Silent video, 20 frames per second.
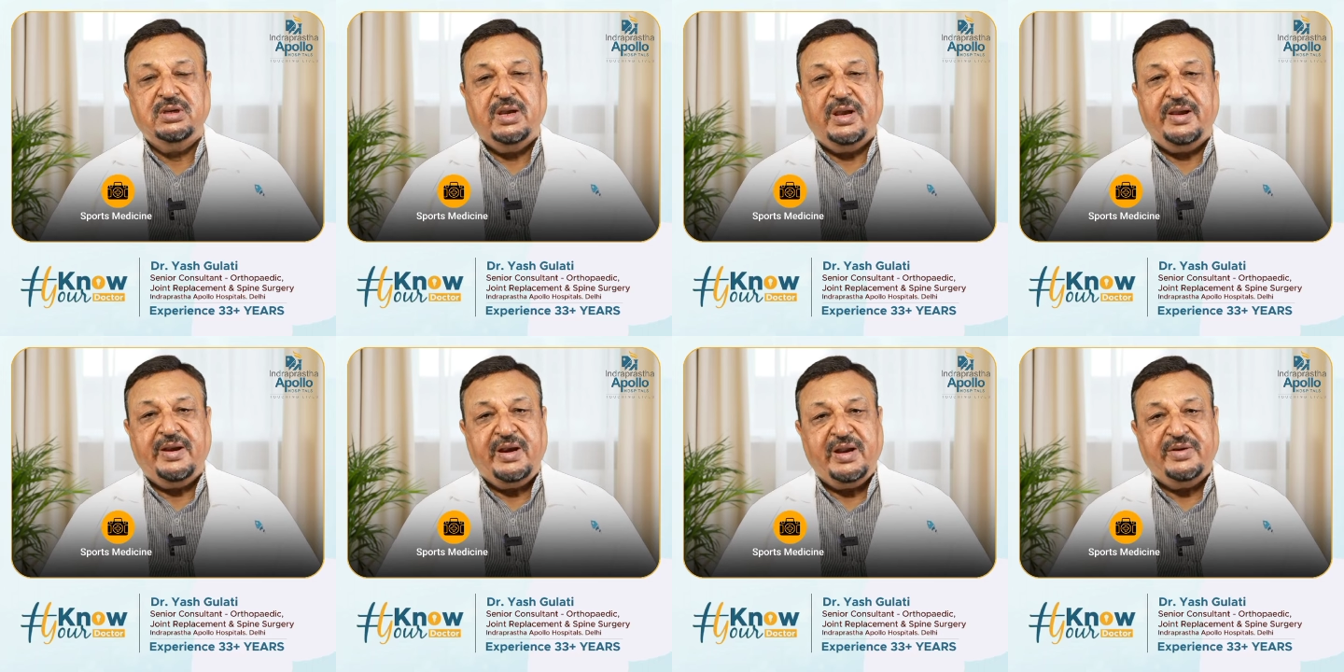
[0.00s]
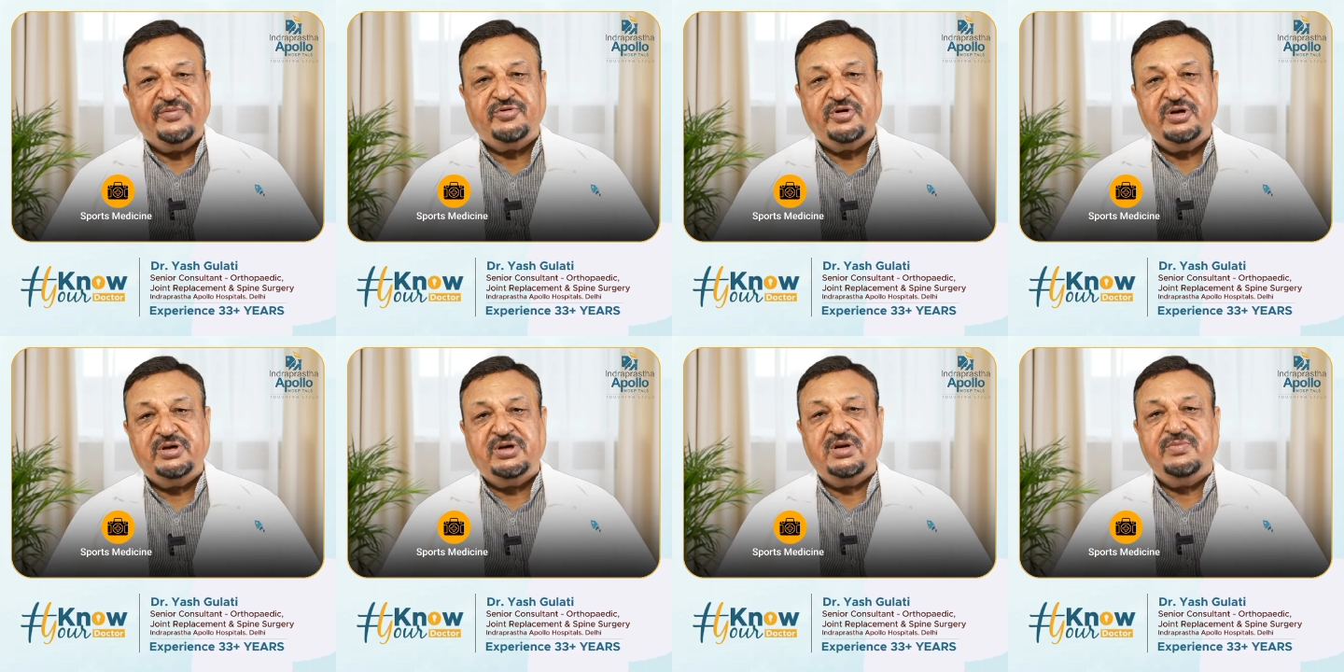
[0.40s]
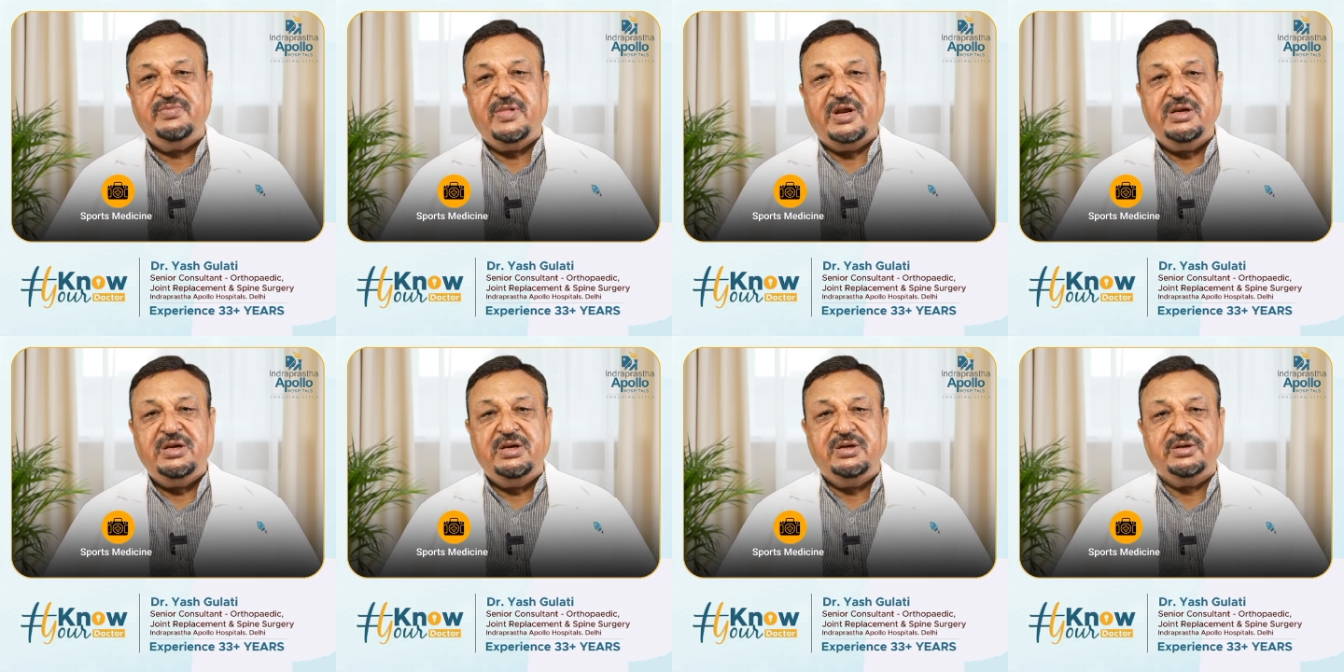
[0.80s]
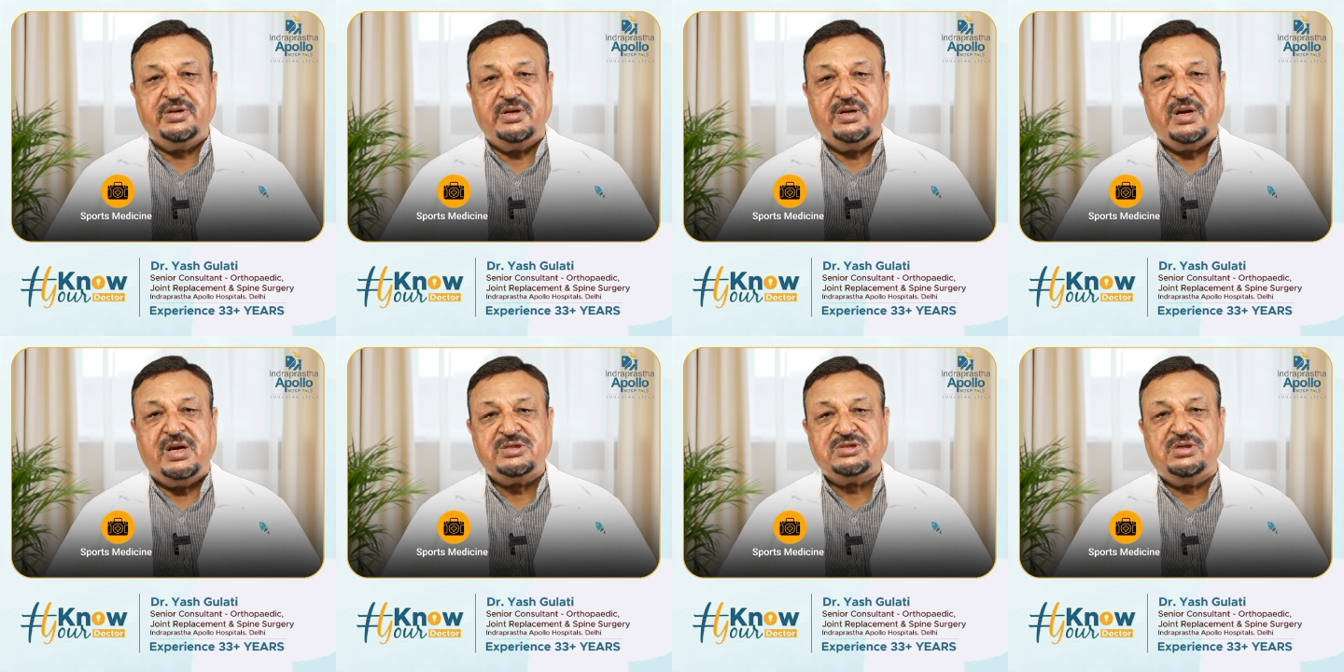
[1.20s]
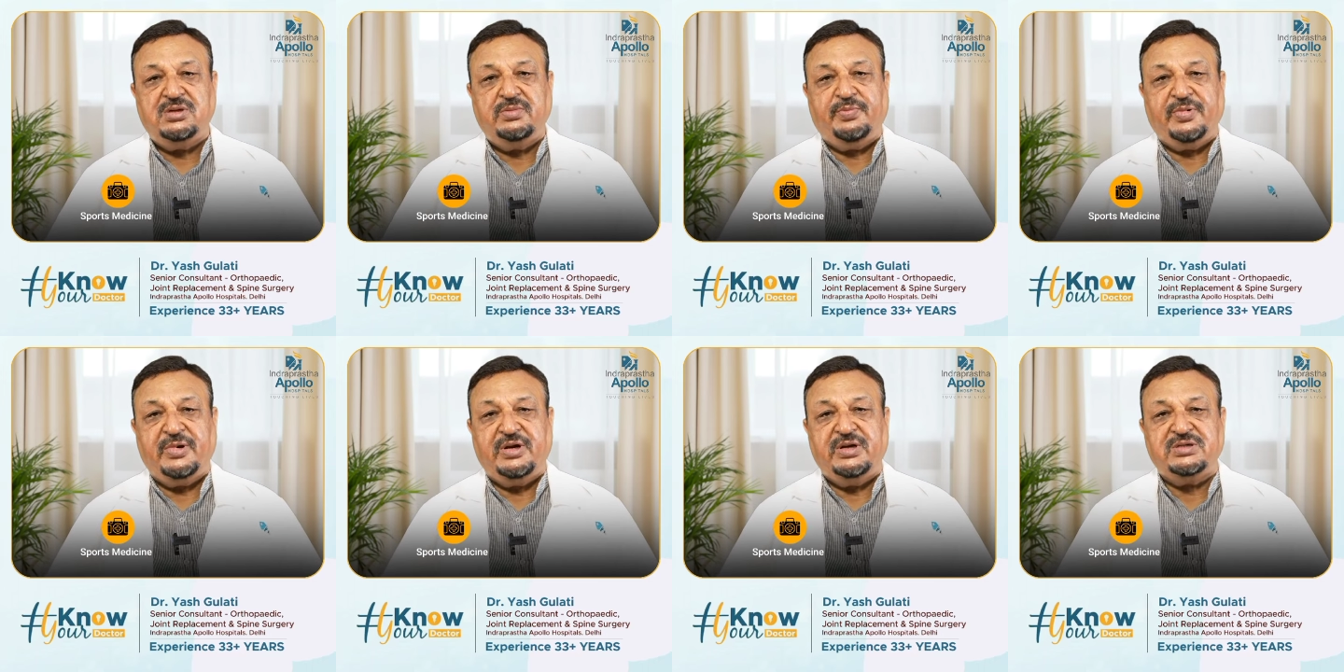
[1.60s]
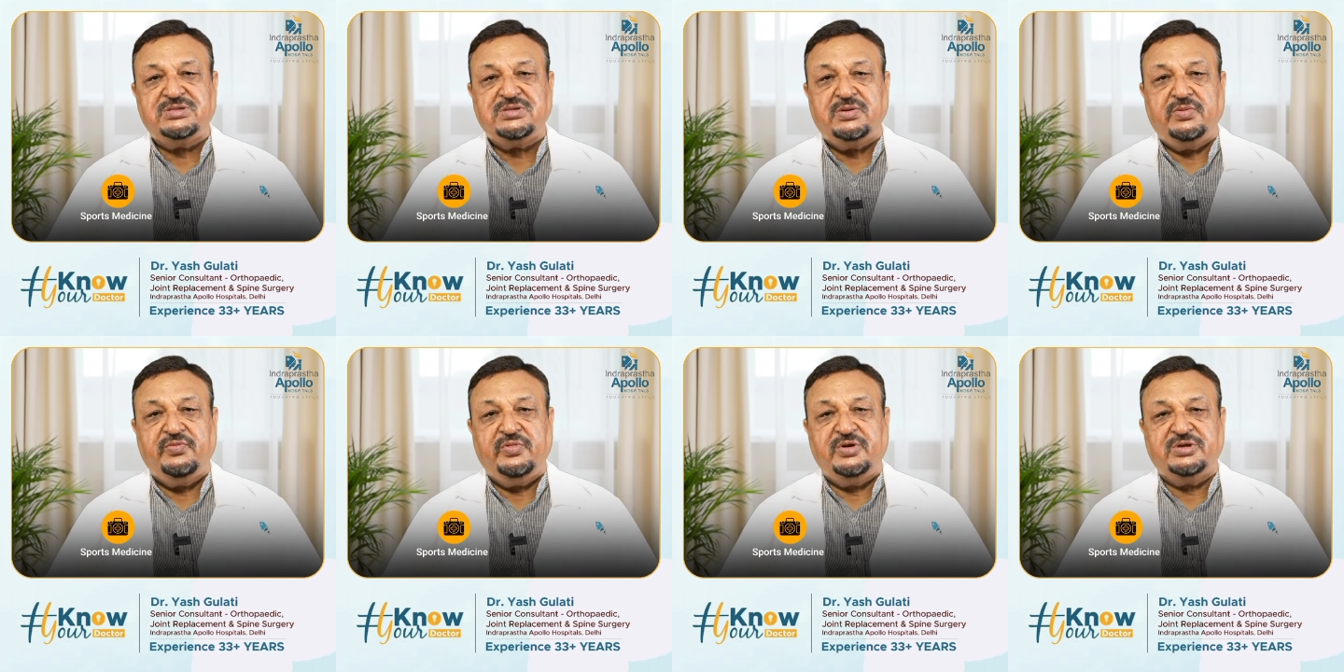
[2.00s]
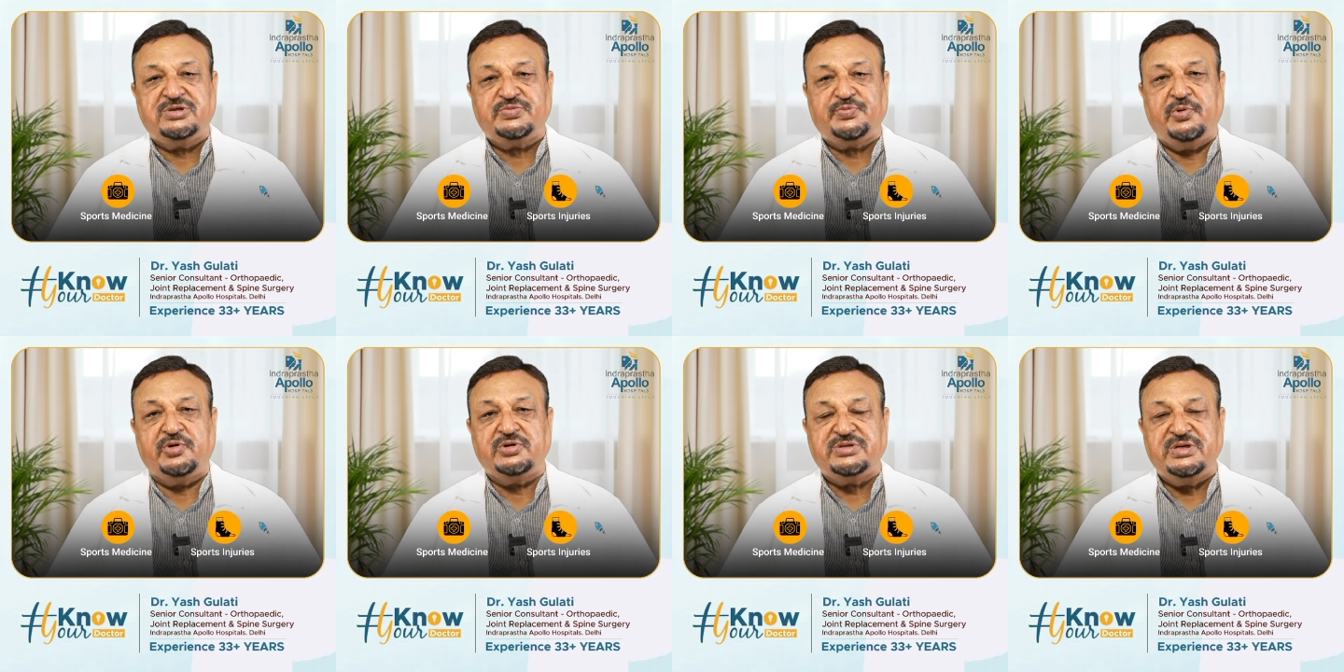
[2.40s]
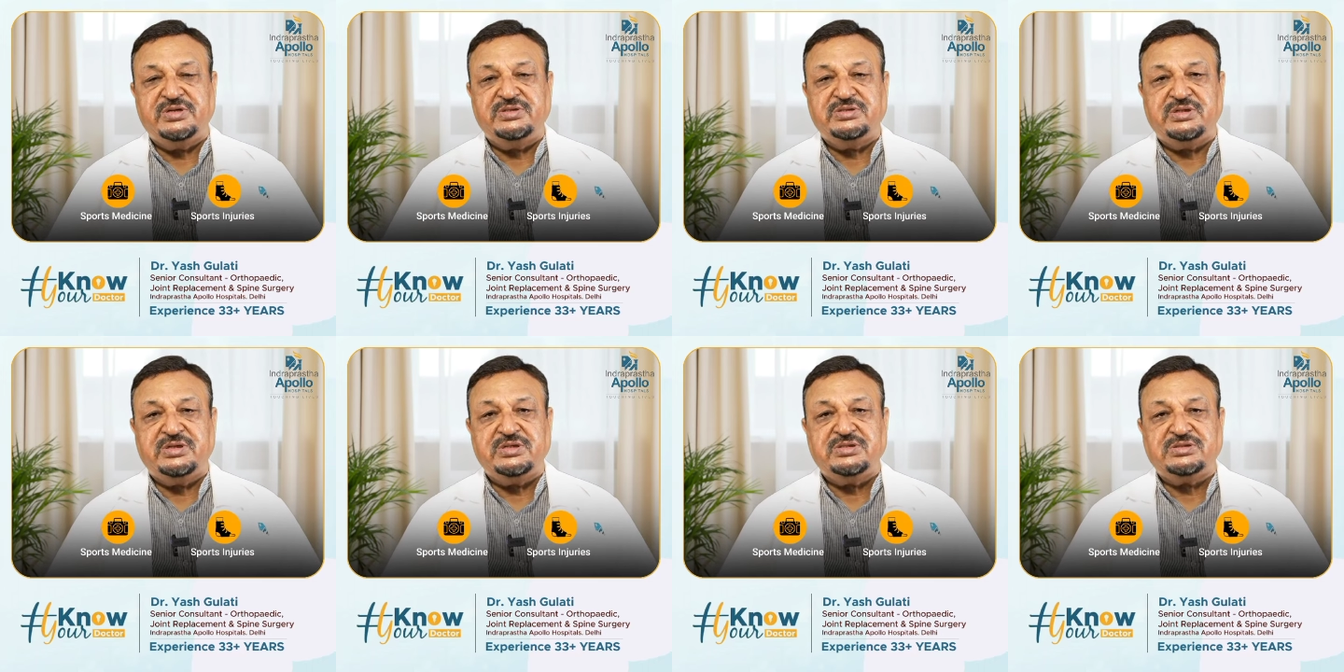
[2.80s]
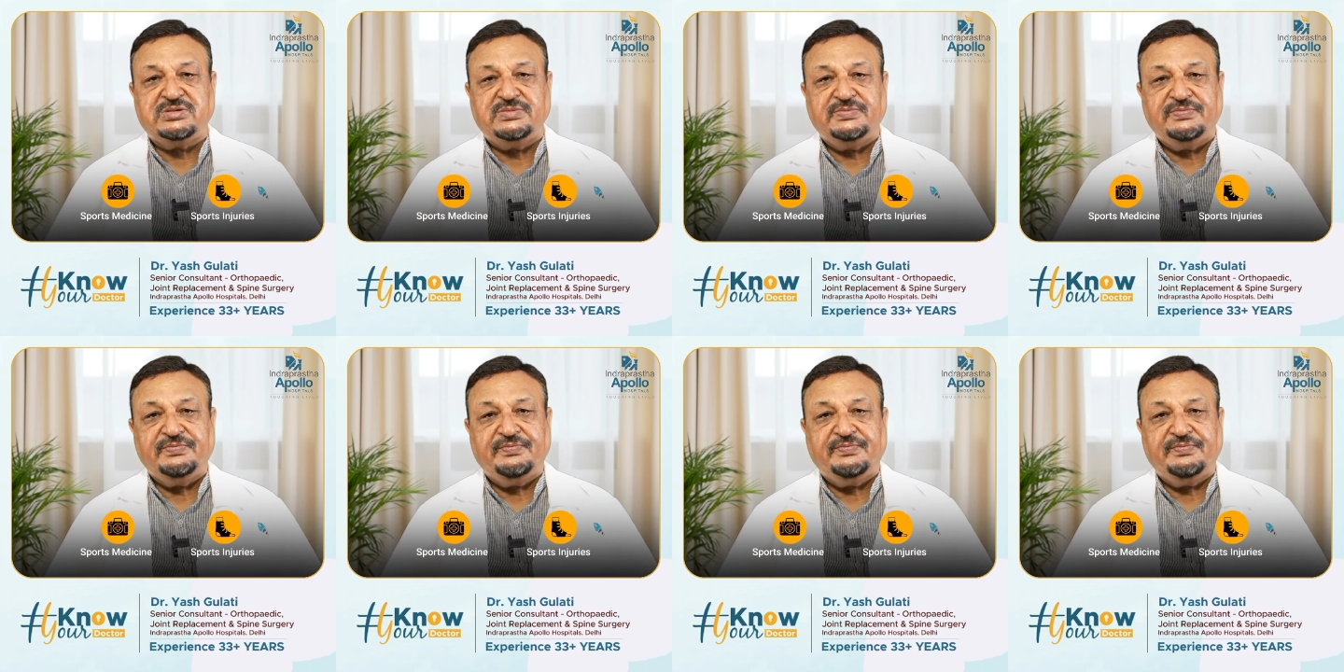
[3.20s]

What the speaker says: and I've treated many international players with sports injuries.